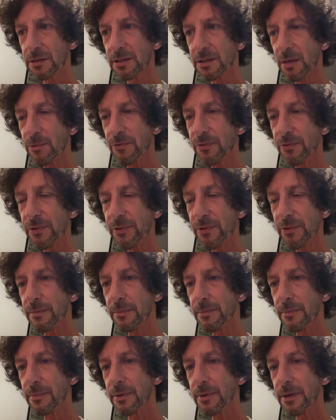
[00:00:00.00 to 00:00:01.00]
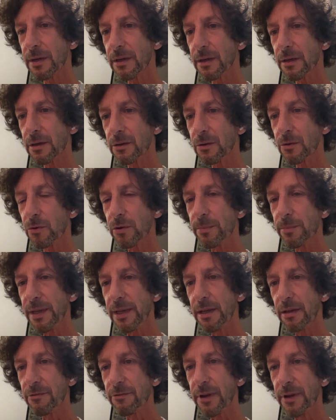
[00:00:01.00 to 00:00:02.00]
Some of them could
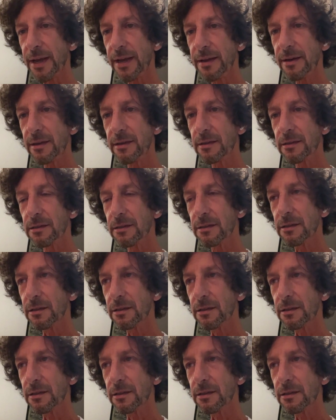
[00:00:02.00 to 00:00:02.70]
be evade,